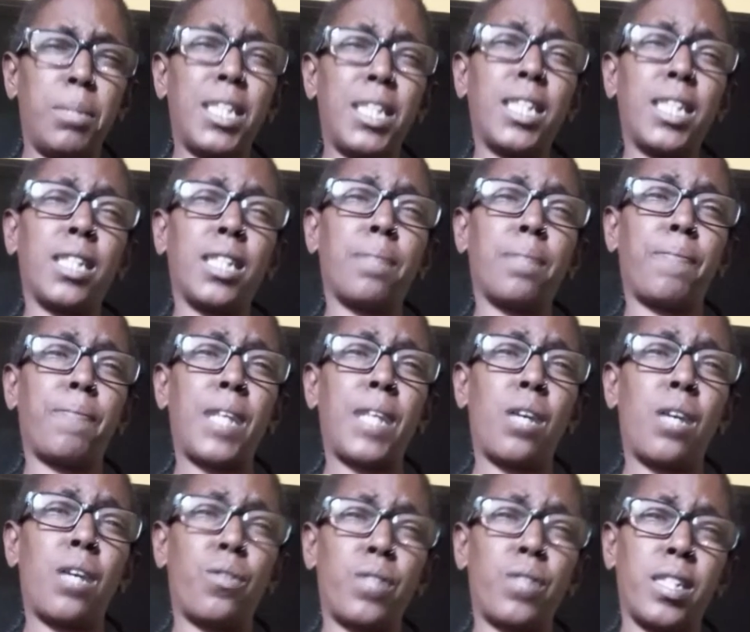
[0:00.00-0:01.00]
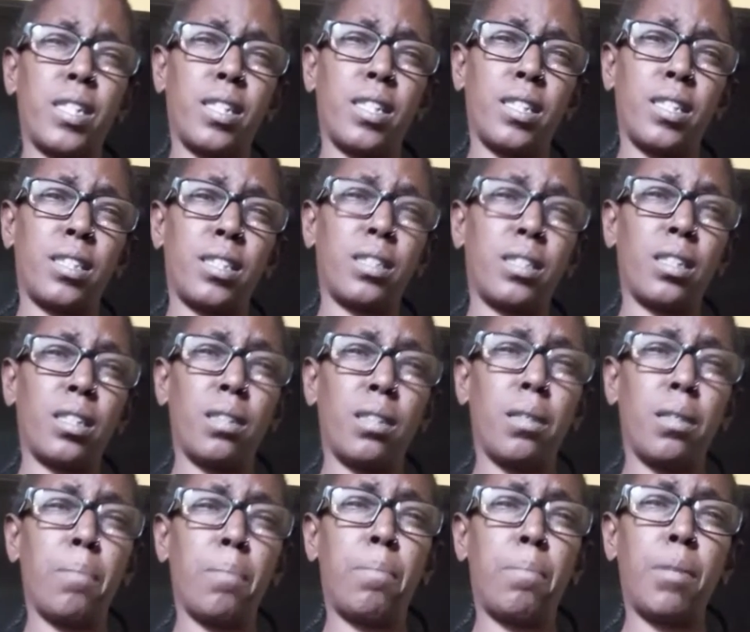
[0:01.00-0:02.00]
hemp flower is
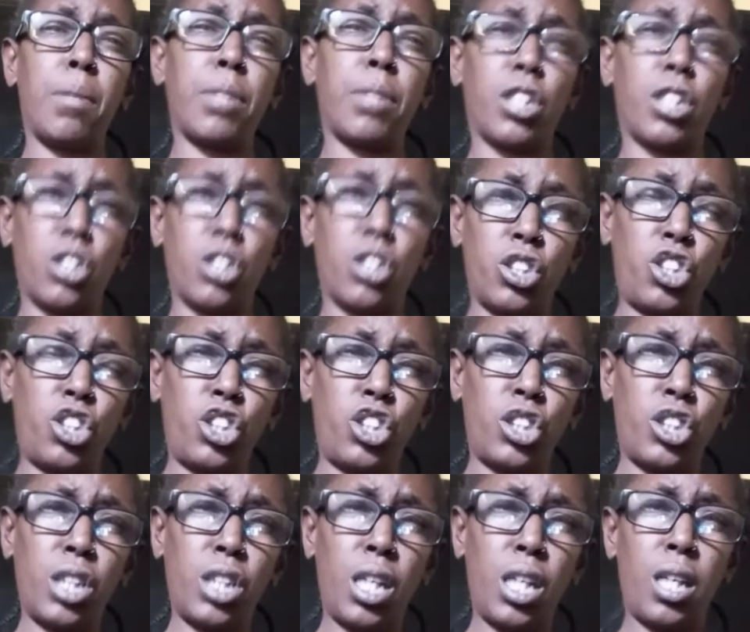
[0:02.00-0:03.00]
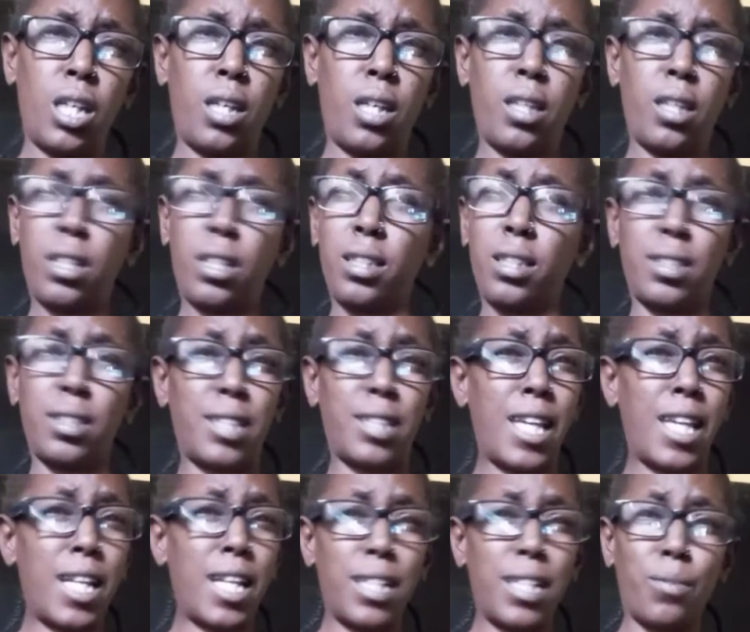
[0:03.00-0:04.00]
Bubba Kush.
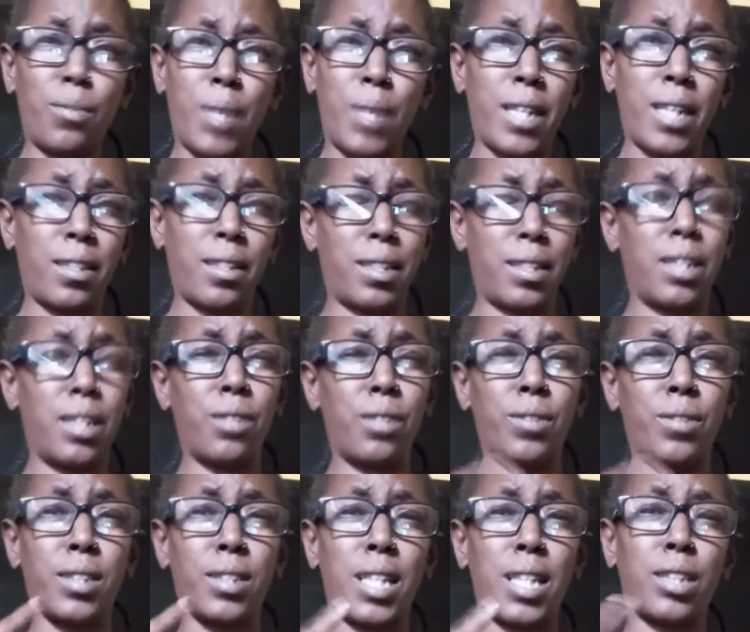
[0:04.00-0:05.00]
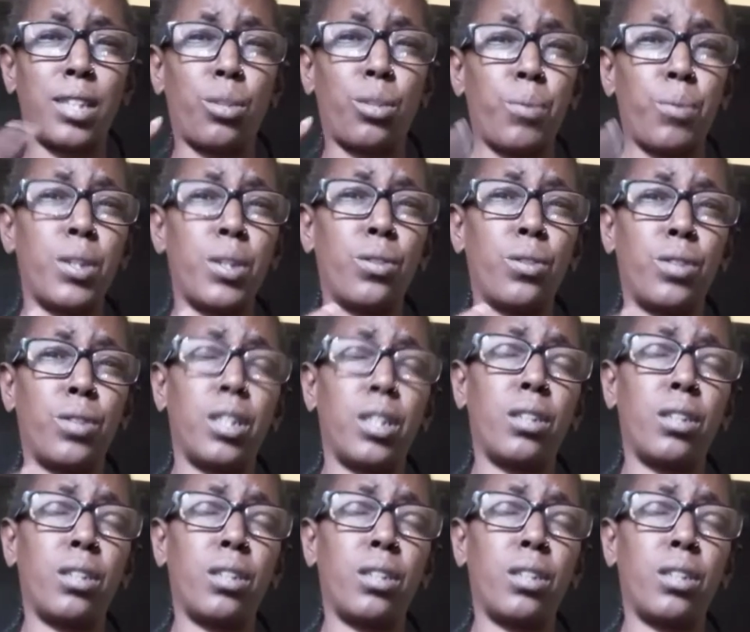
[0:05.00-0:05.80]
That right there is like the real deal.